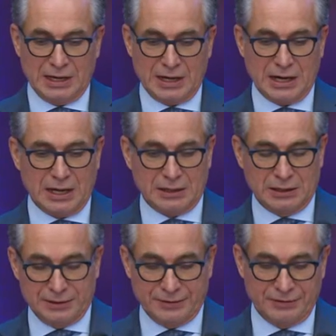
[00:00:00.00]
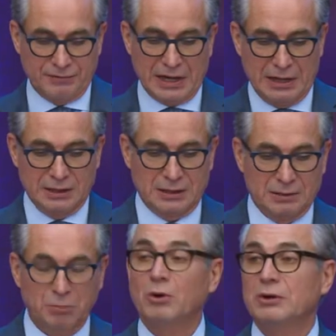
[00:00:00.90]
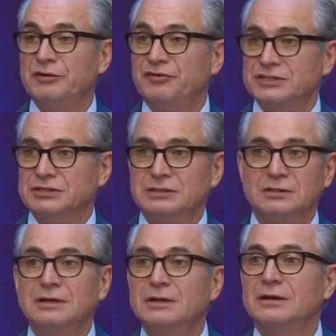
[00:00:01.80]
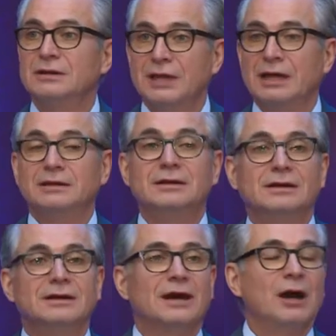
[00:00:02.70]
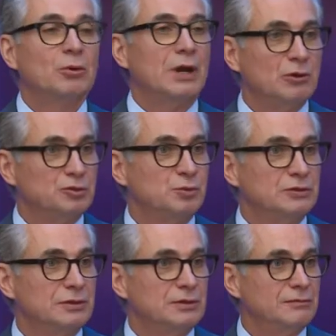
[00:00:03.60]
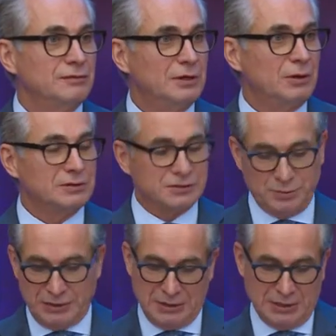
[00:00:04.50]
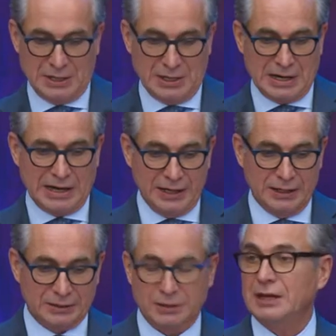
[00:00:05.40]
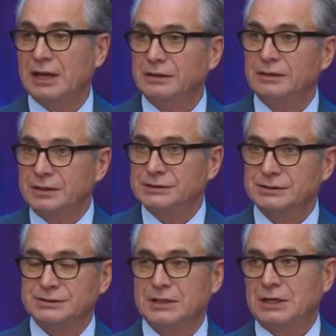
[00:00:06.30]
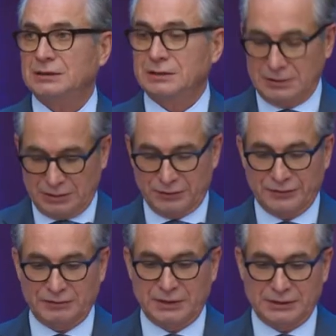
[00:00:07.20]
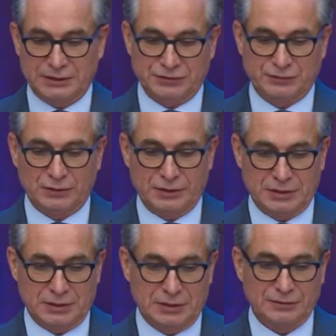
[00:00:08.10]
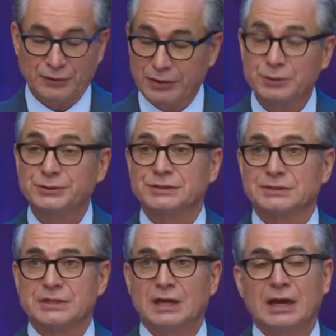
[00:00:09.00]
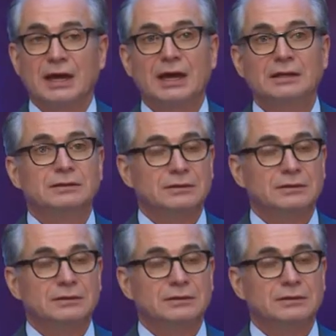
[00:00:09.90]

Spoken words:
are, well, more efficient, then our output will also be higher, and this is then of advantage for the users. And